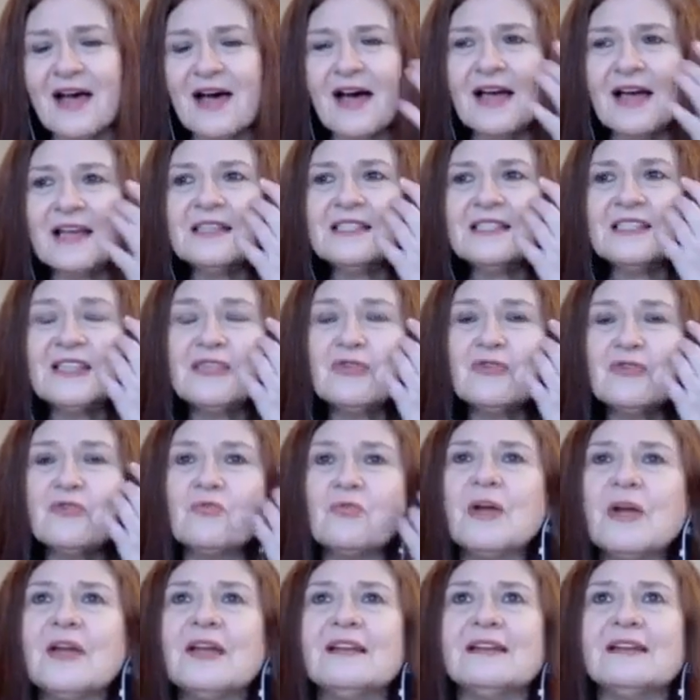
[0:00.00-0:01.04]
I see
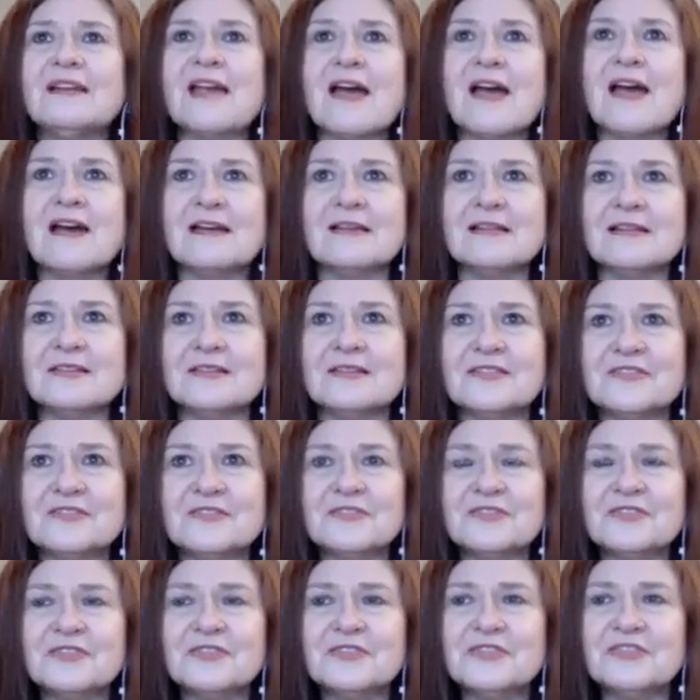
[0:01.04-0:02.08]
grit
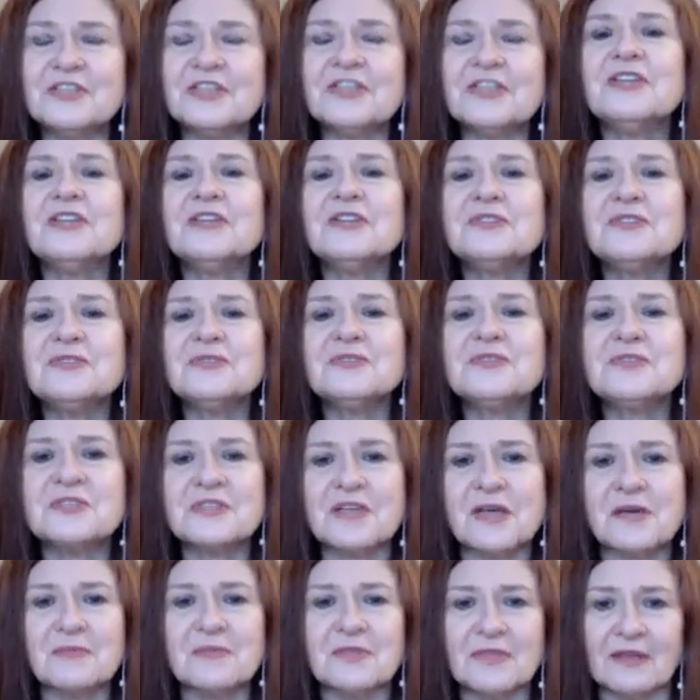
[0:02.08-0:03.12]
as sticking to
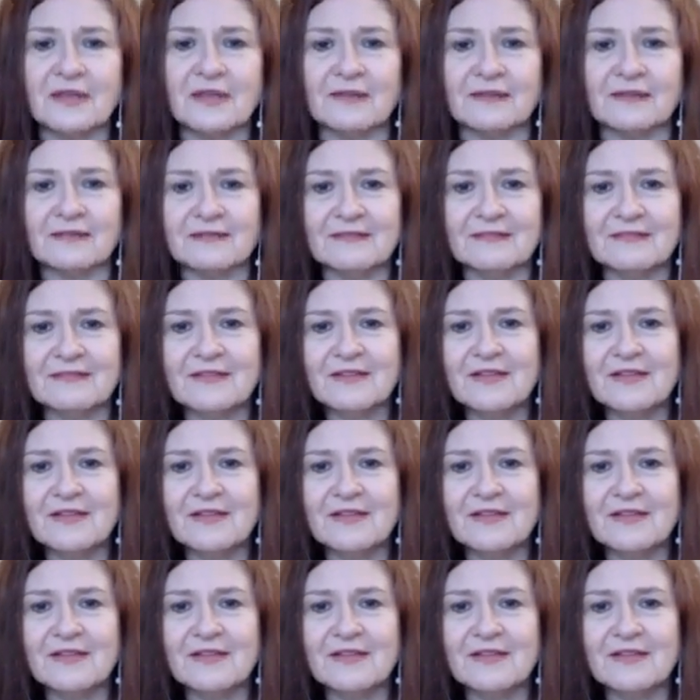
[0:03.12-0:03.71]
something